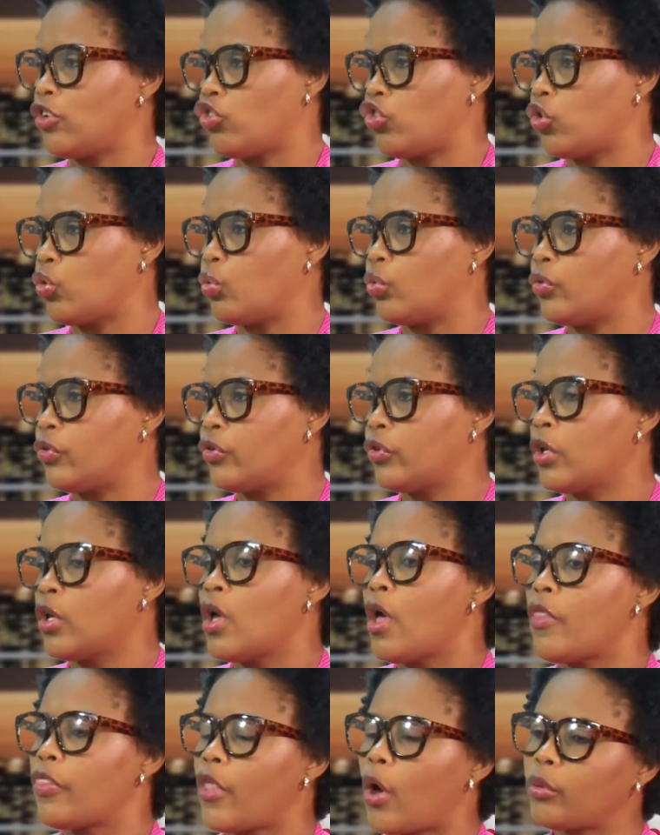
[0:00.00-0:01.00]
Jude's.
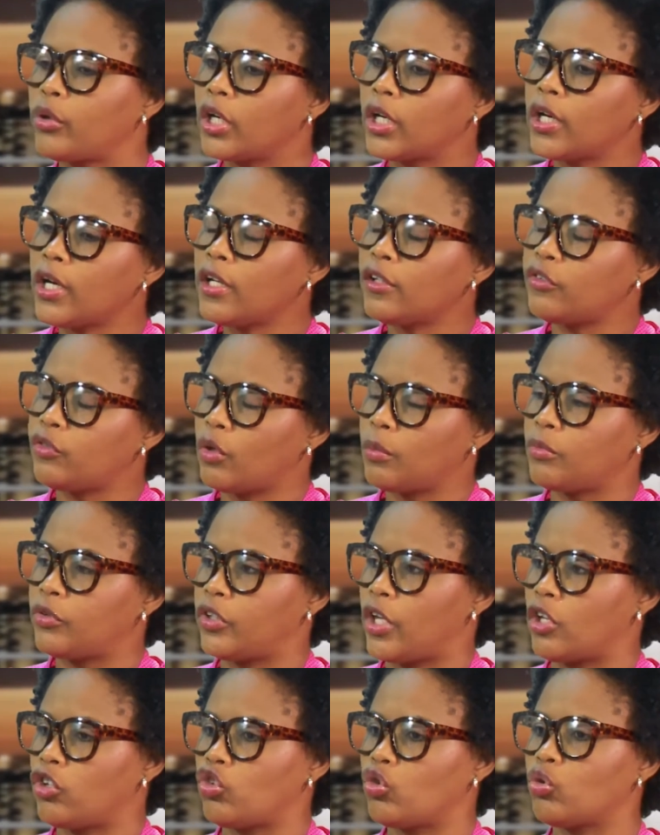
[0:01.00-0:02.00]
Right. Now, the girls from
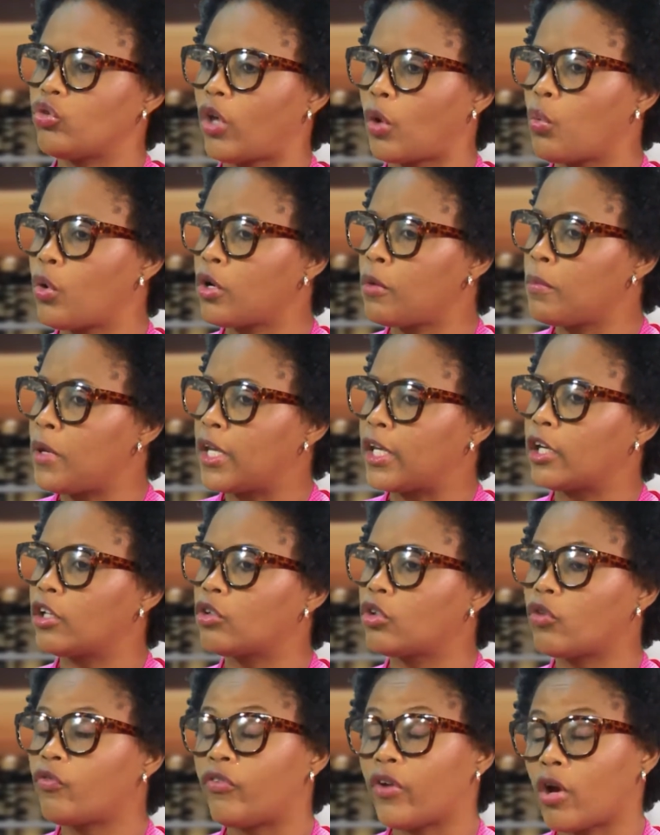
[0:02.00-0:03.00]
St. Jude's, I want to make it
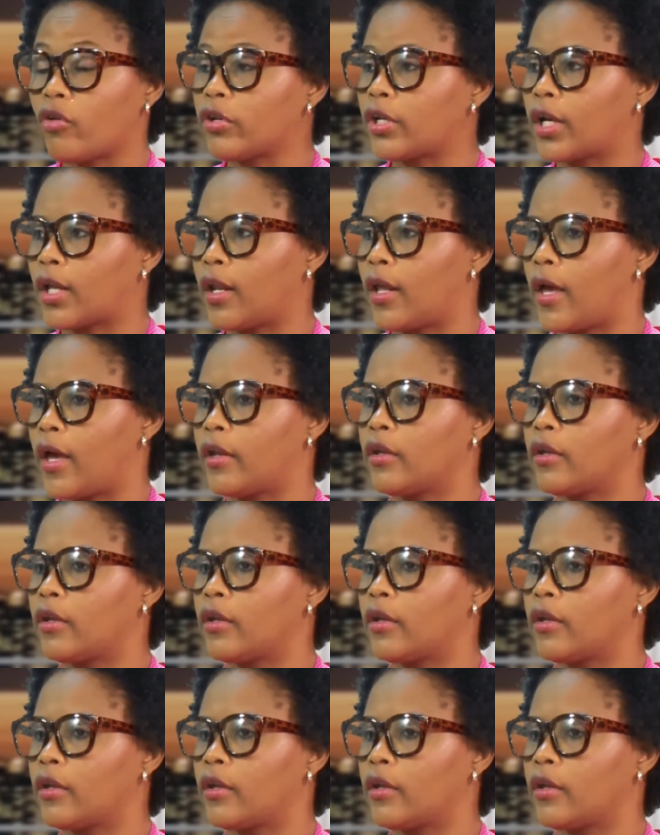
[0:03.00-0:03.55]
very clear.